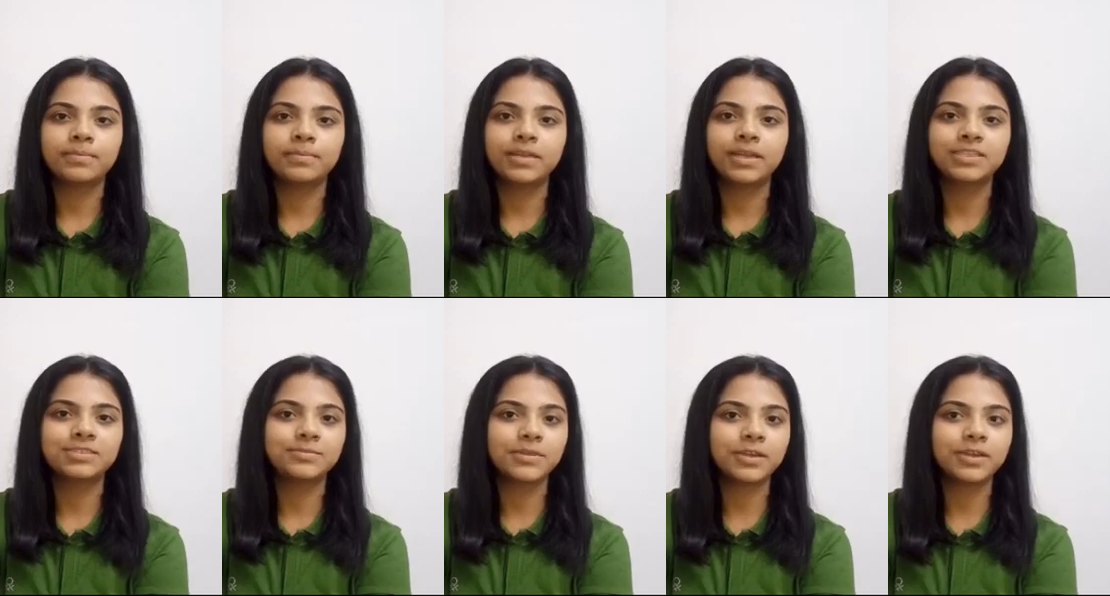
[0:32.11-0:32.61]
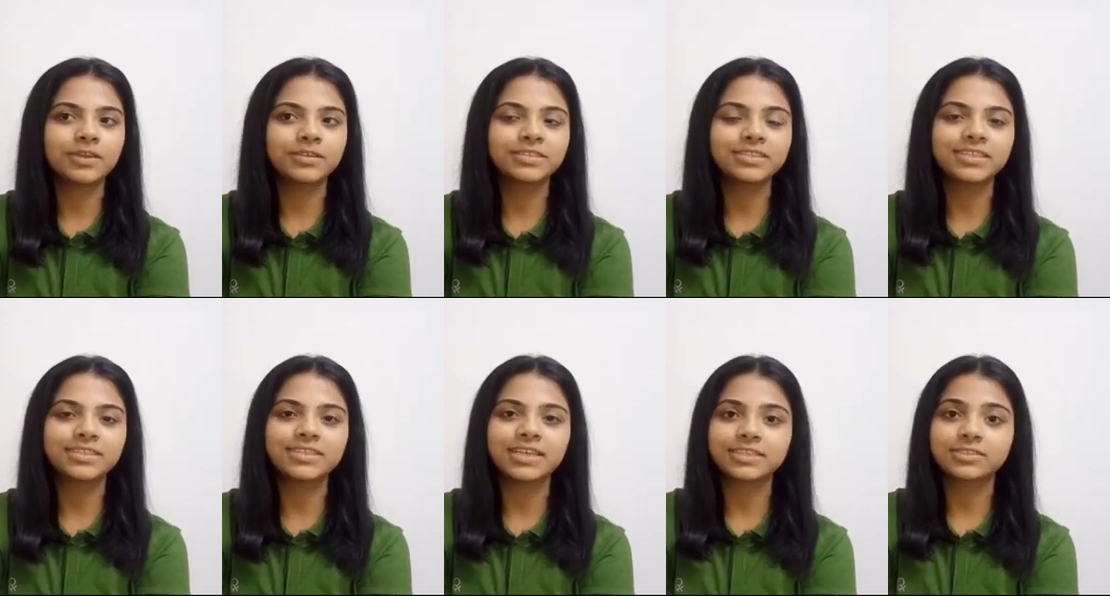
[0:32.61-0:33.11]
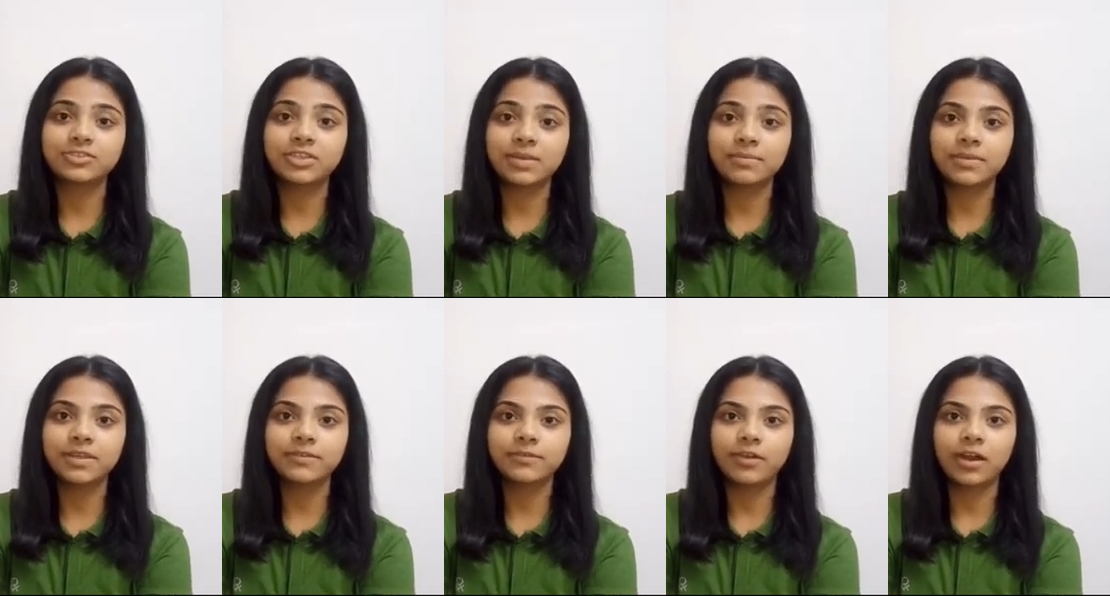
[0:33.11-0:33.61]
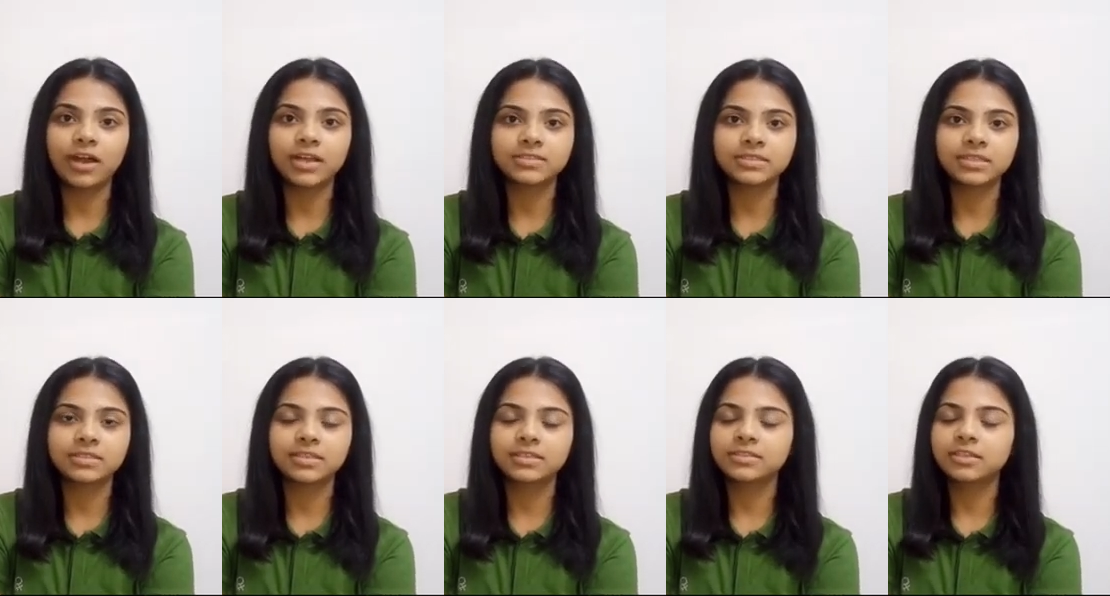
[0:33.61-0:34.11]
It's because it is extremely vast
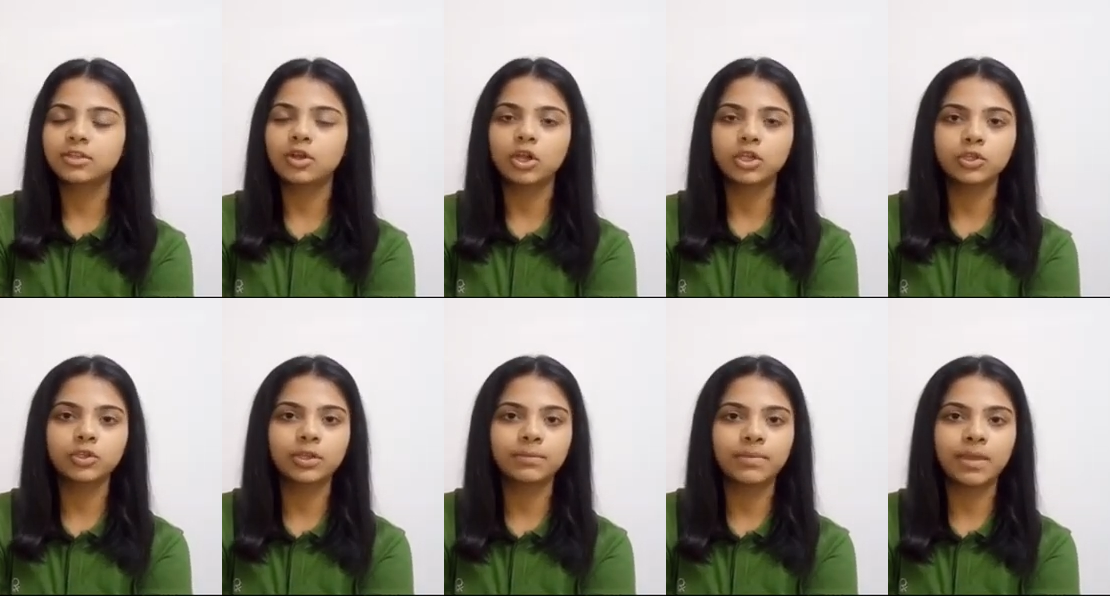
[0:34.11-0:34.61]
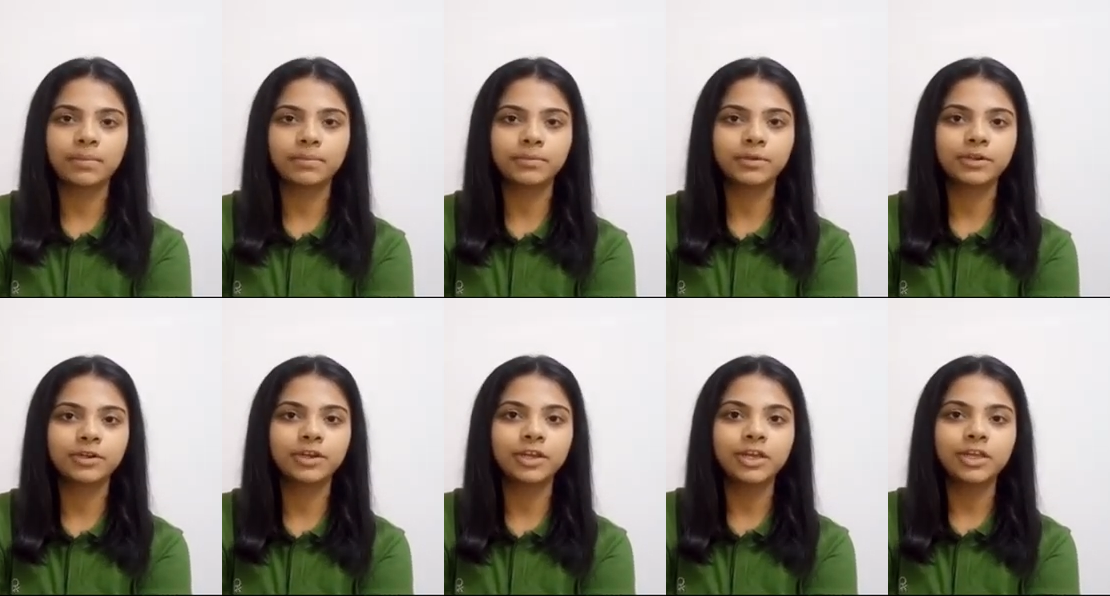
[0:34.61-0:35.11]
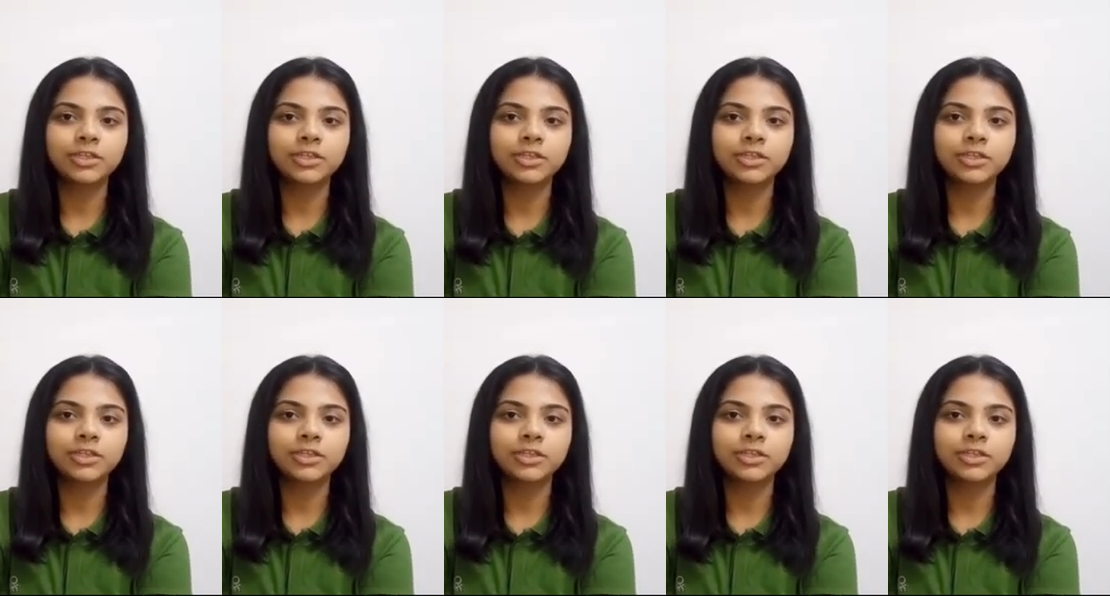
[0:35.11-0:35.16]
and there's a lot to remember.